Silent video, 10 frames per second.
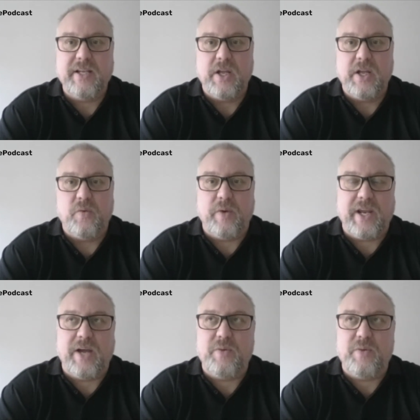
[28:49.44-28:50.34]
We uh,
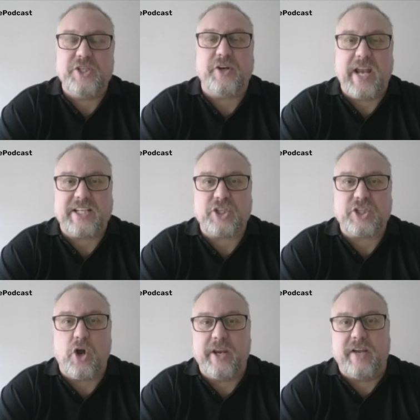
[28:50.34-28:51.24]
we took an ex
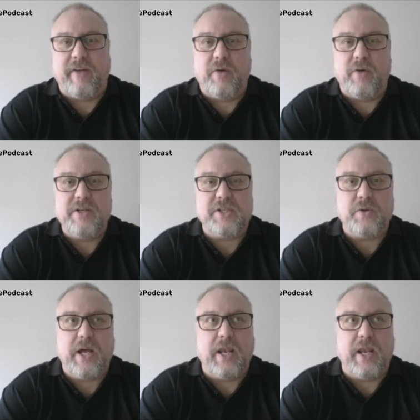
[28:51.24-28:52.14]
colleague of ours as
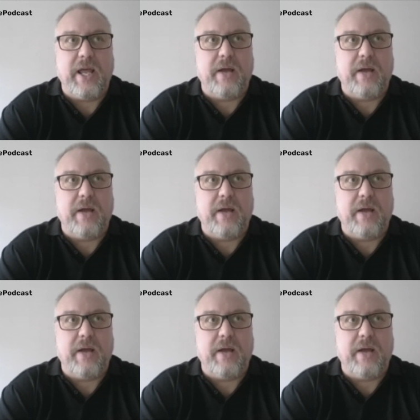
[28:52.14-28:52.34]
well, um,